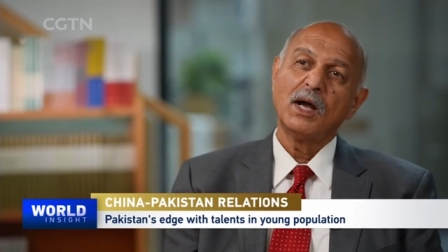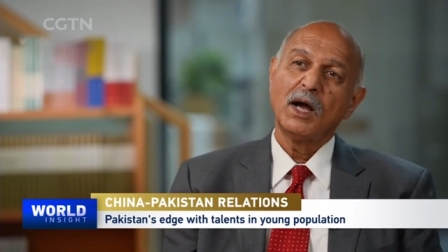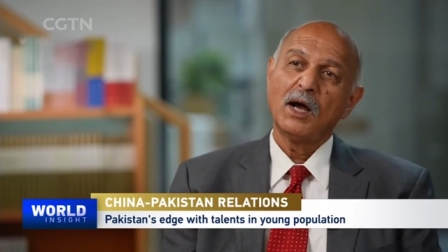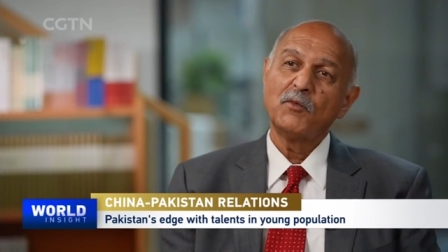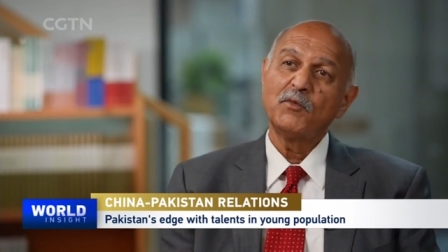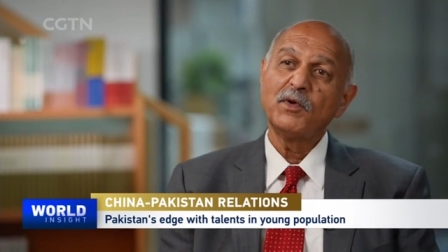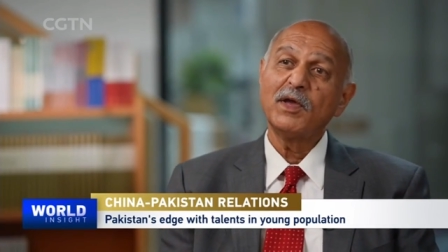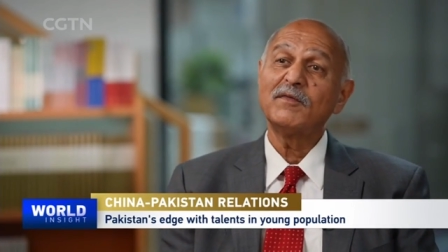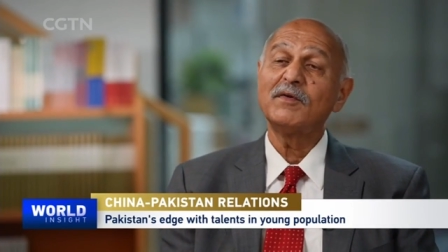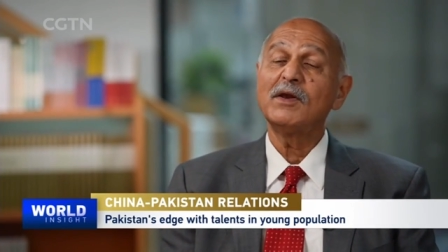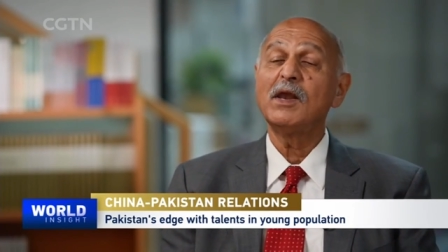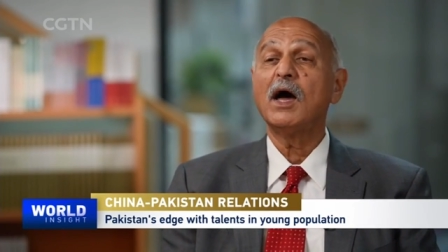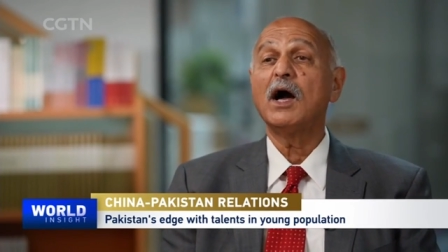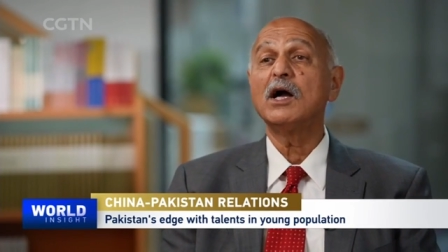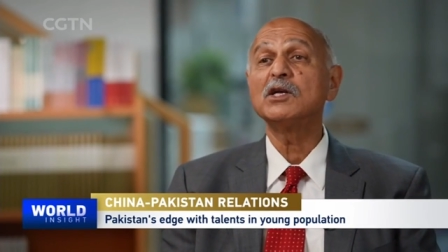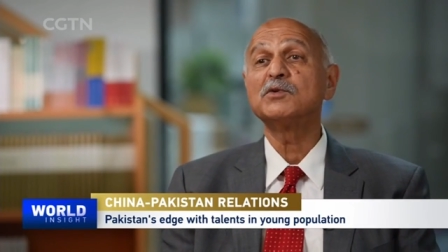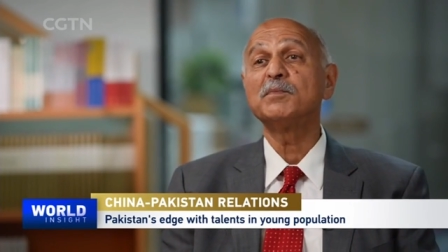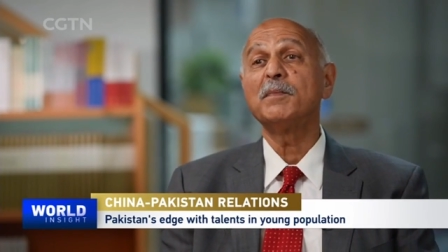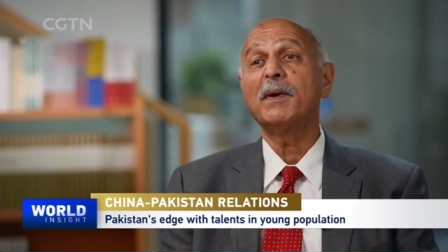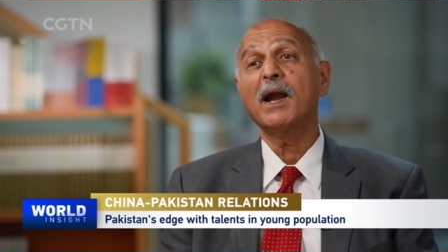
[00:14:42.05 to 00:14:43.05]
we have a
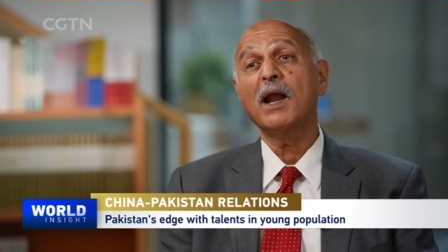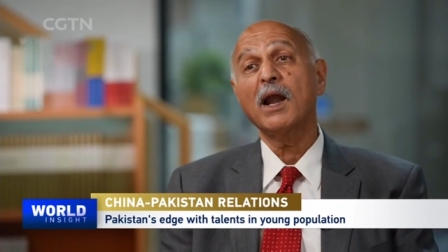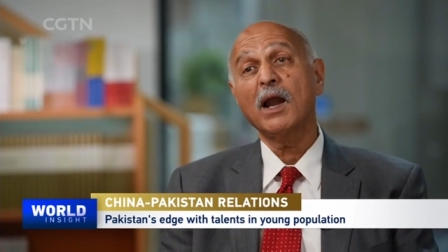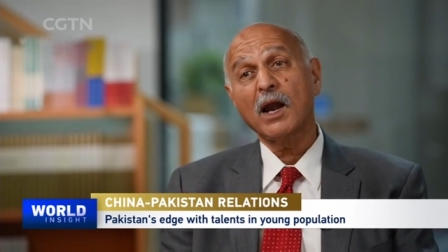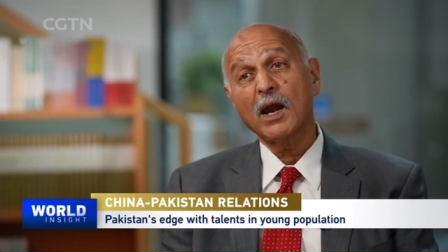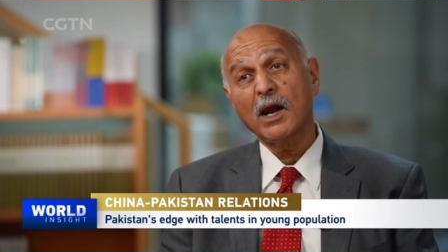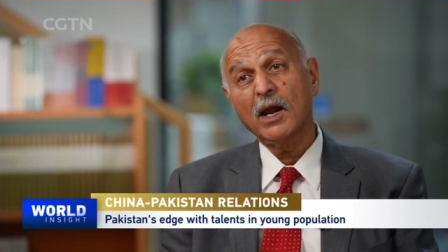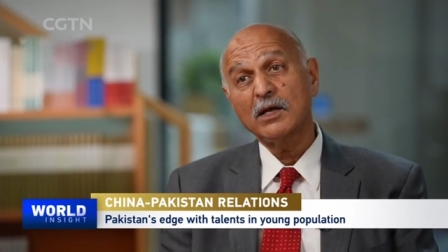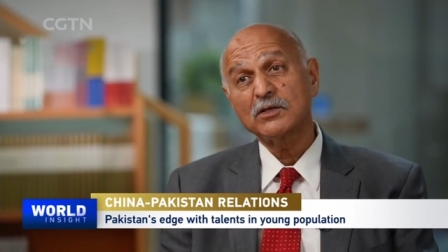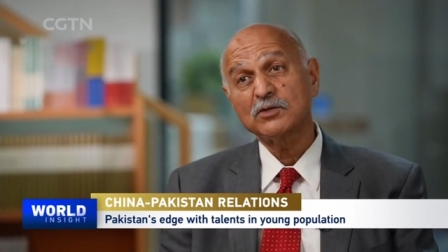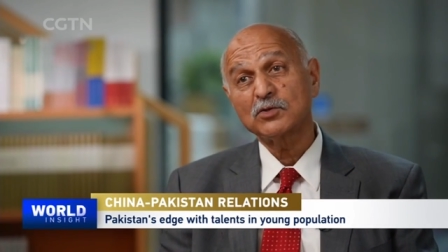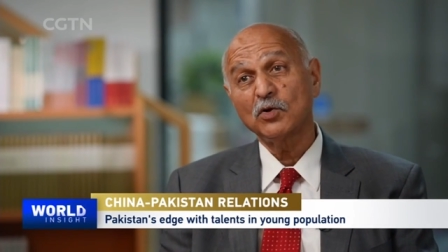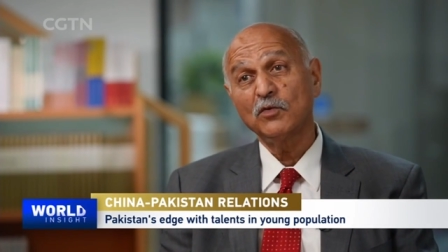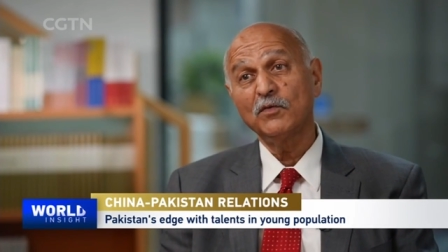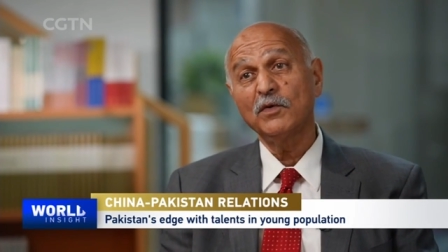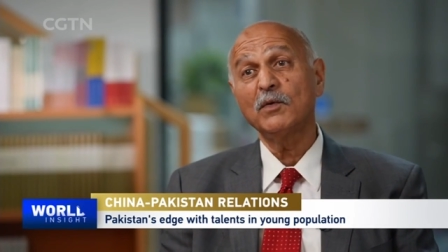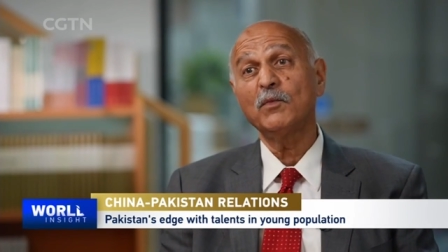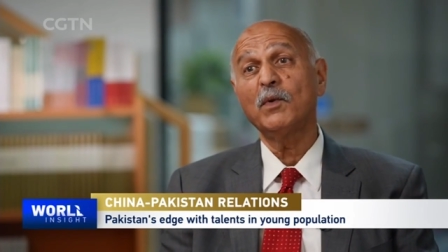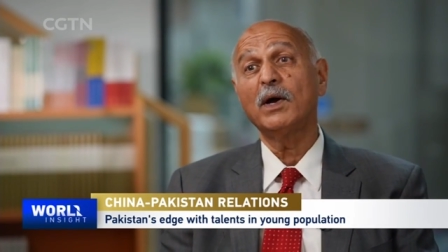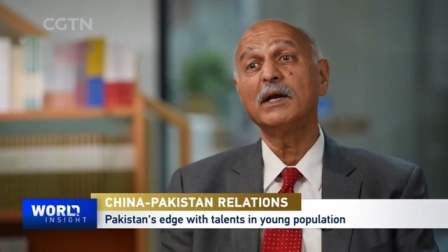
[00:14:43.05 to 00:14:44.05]
large middle class,
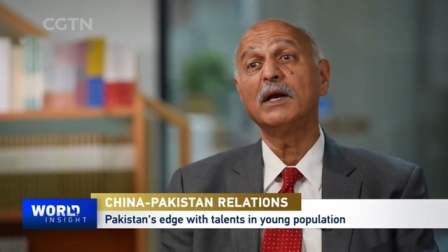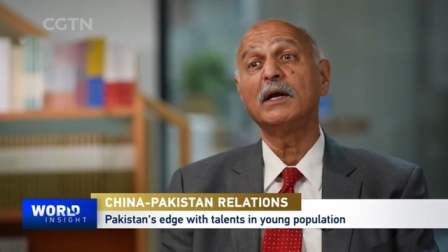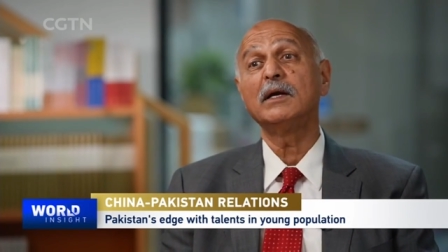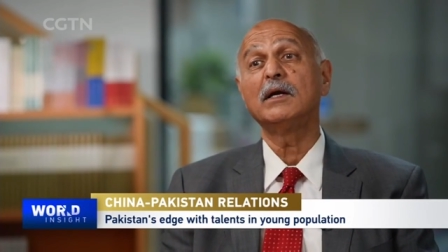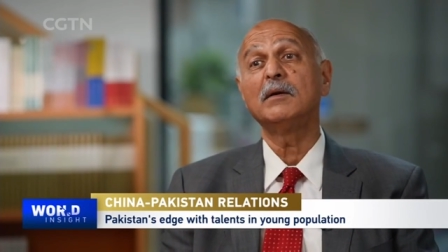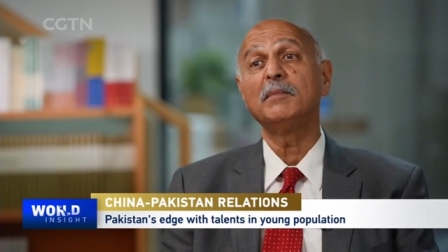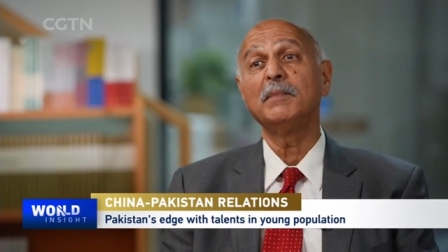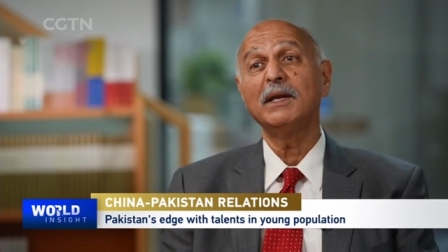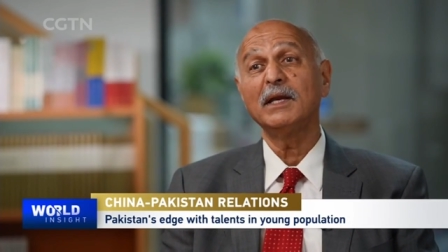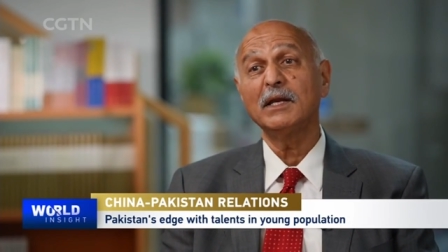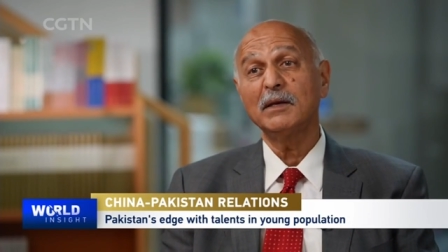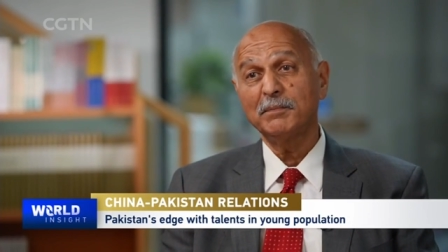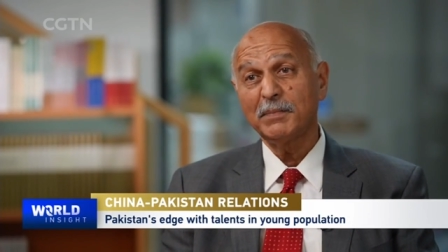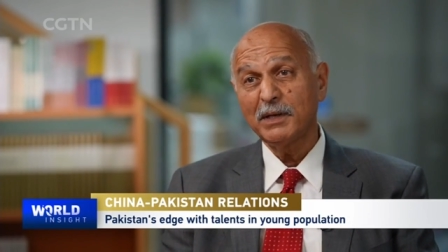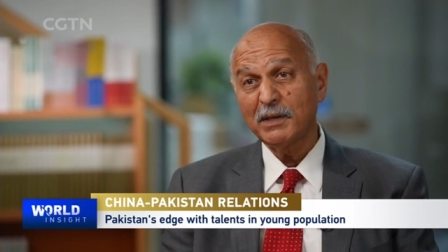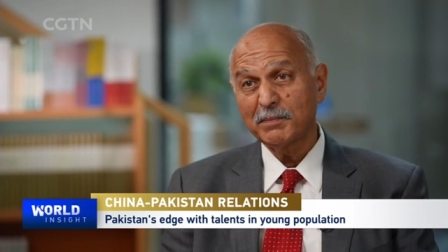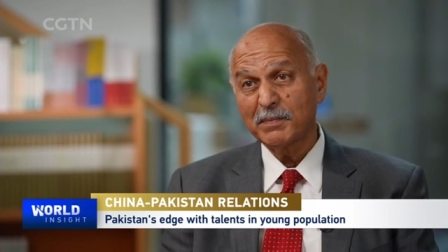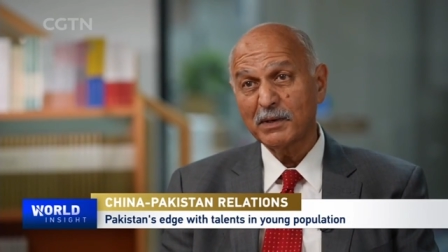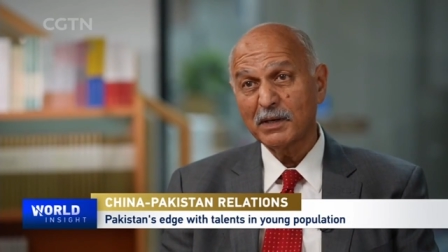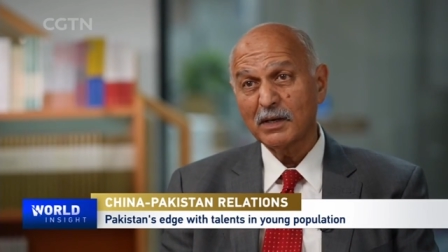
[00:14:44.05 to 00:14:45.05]
over 100 million
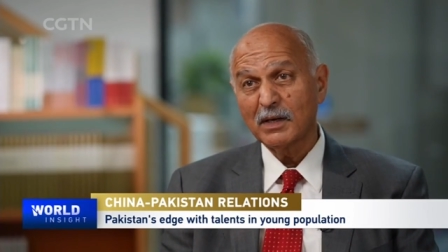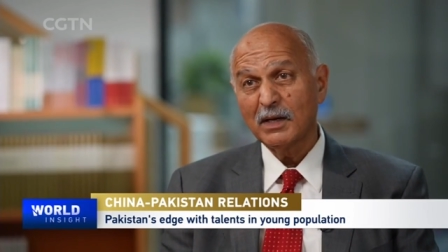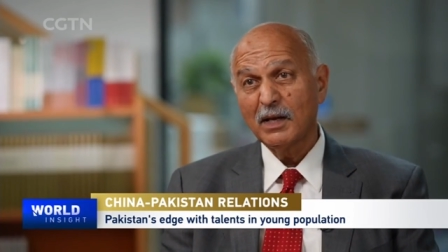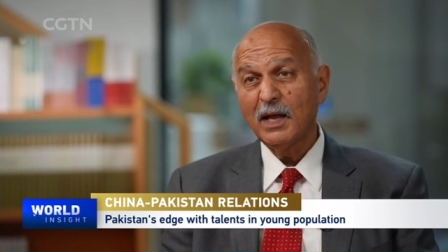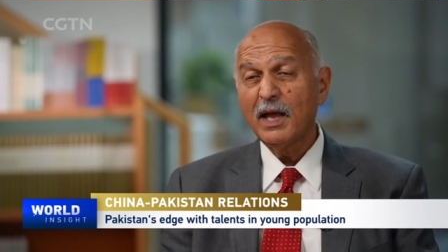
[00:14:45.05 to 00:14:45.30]
people.